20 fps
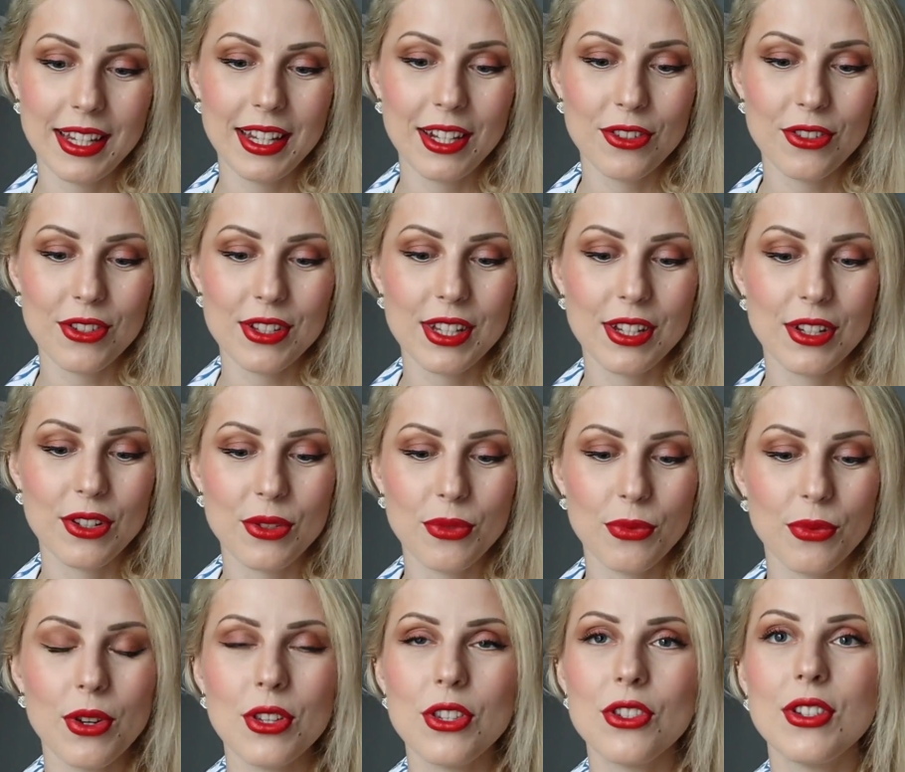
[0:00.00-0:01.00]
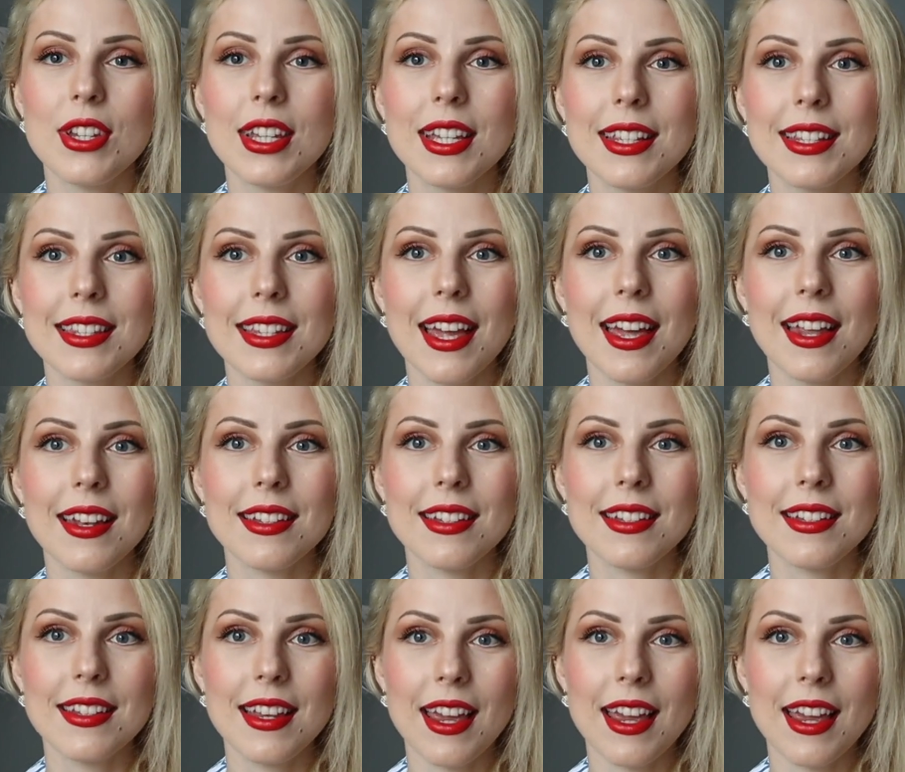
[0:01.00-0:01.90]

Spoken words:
interested to watch this and